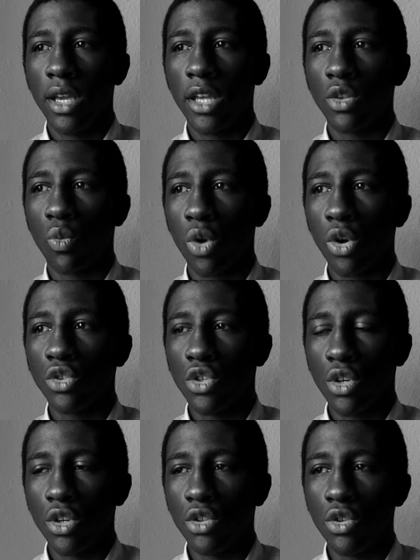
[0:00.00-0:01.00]
in the world
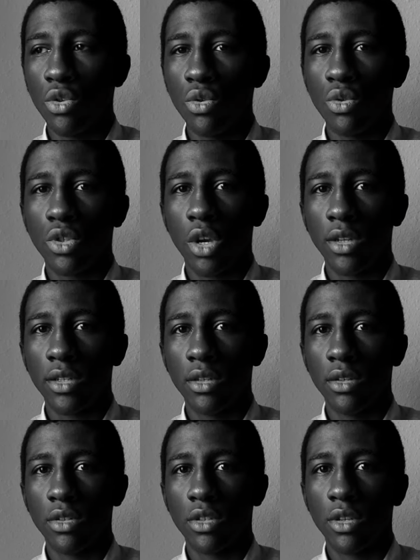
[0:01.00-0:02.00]
you can do
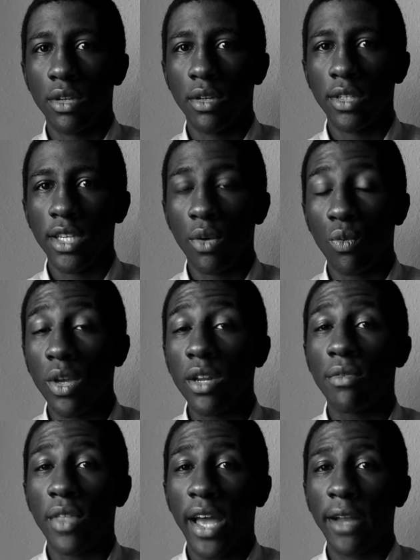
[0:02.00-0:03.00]
to get
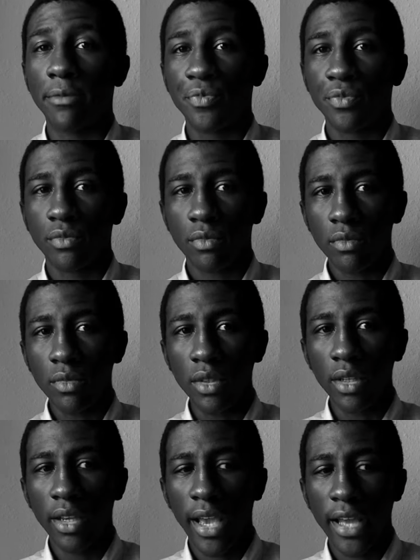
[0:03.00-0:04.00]
rid of that.
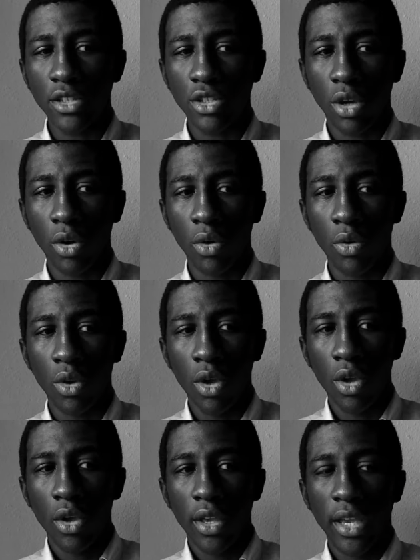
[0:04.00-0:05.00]
And so
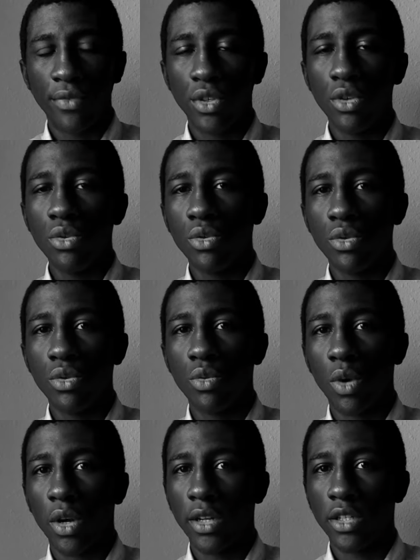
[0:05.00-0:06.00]
if
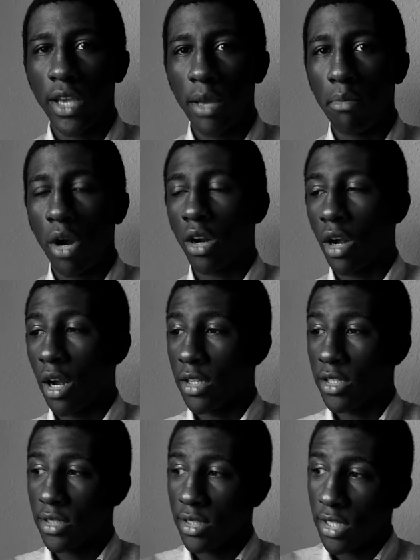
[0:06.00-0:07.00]
you were to embark
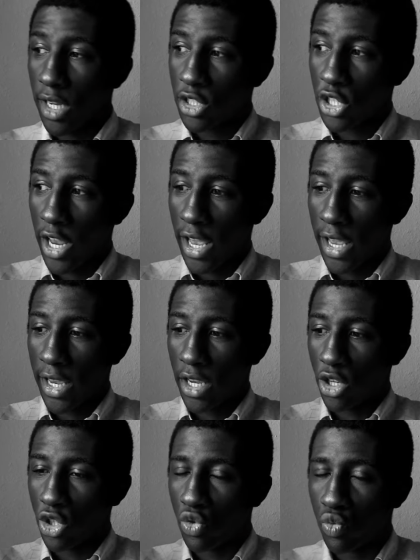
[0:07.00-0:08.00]
on such
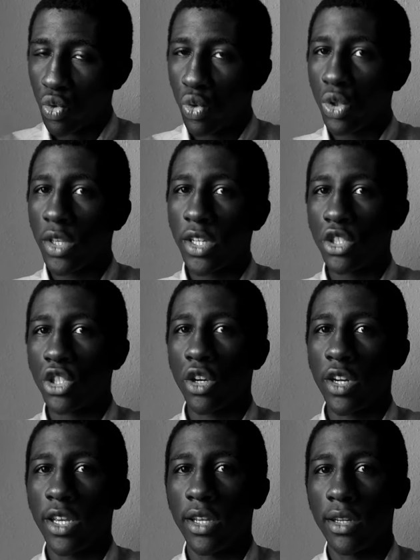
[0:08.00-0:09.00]
a grueling
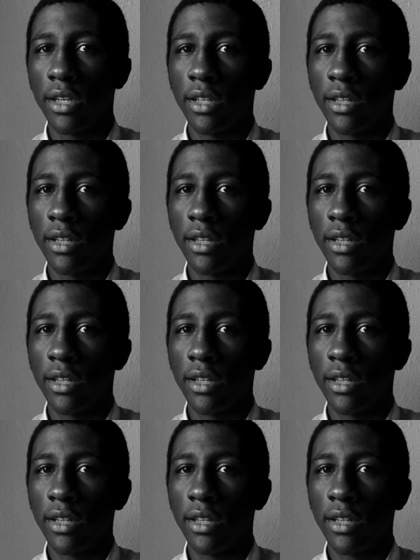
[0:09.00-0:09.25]
journey,